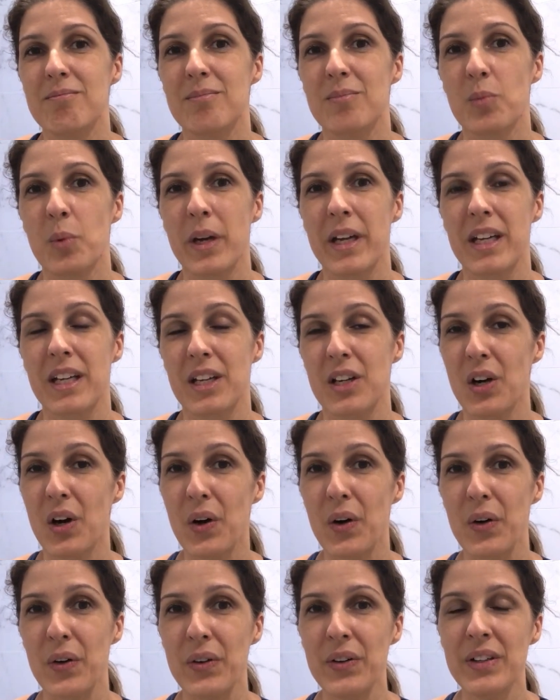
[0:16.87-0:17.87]
we can
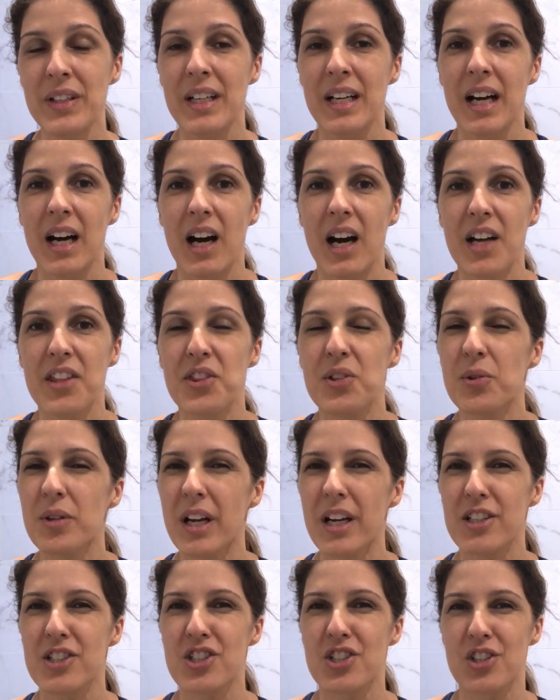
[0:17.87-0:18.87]
go, I thought
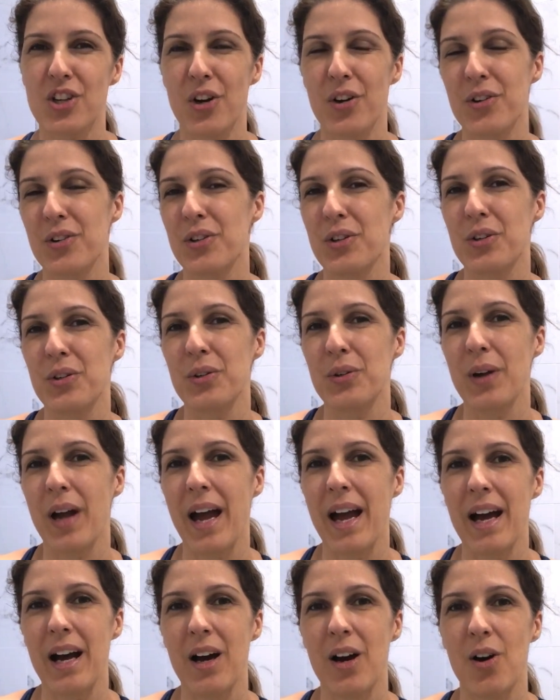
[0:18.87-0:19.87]
I'd show you
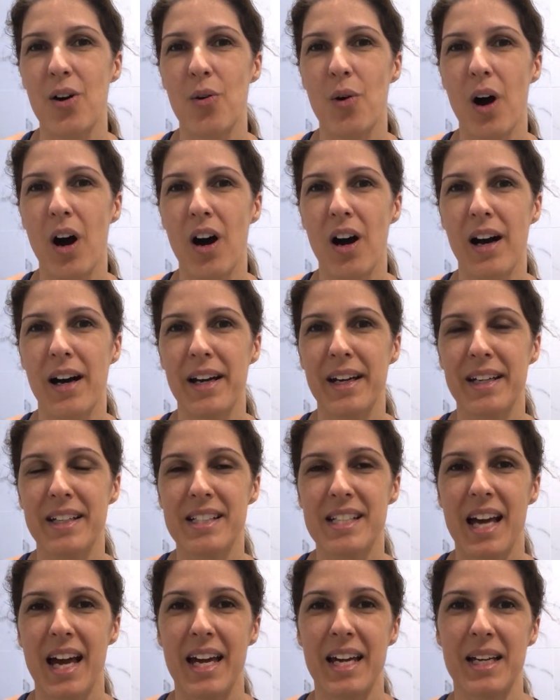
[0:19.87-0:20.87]
how I
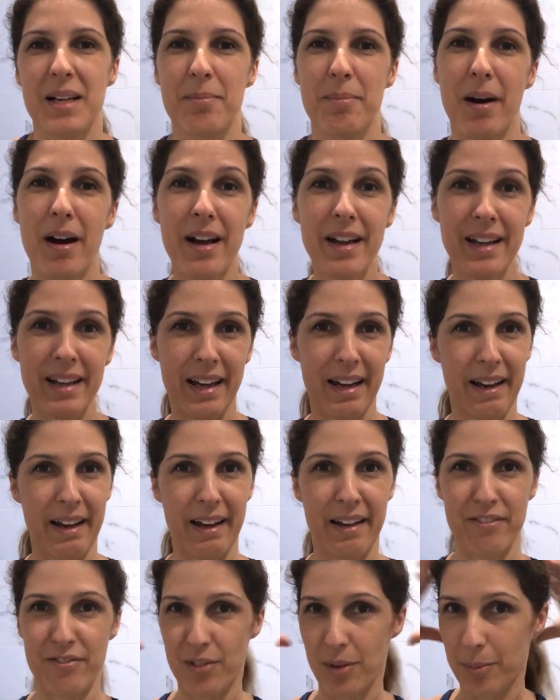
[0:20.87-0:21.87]
take my
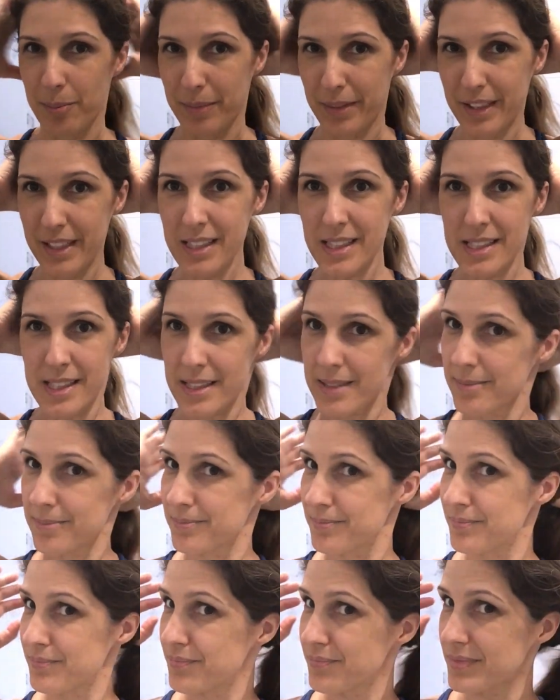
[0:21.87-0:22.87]
hair from this.
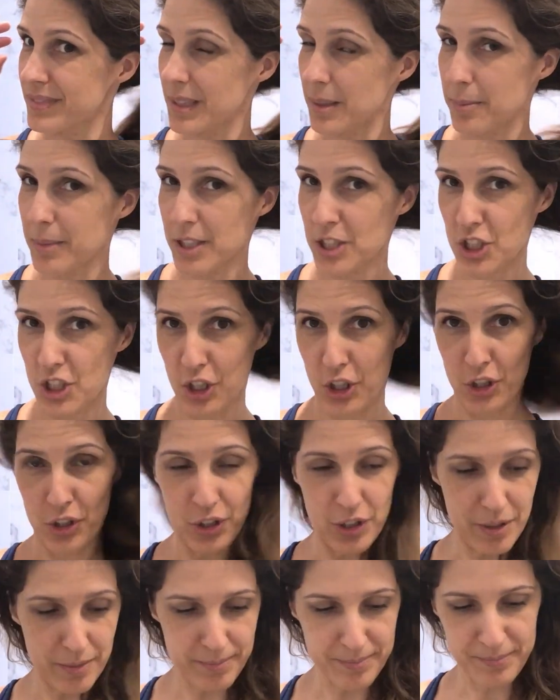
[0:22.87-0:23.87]
Let me show
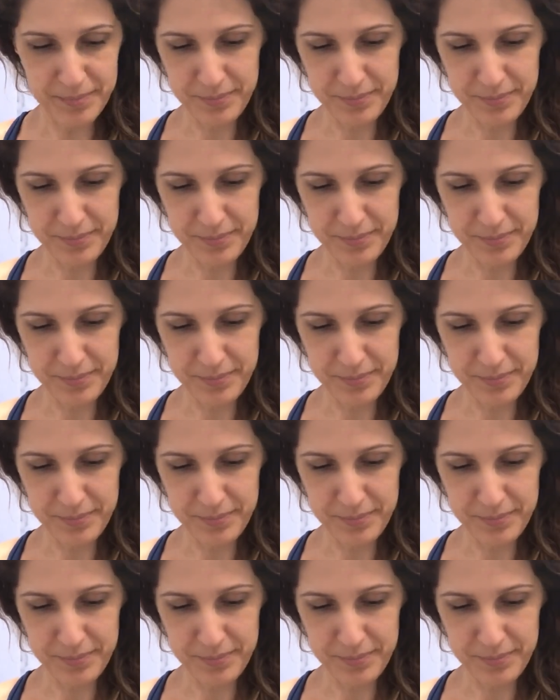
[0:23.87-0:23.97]
you.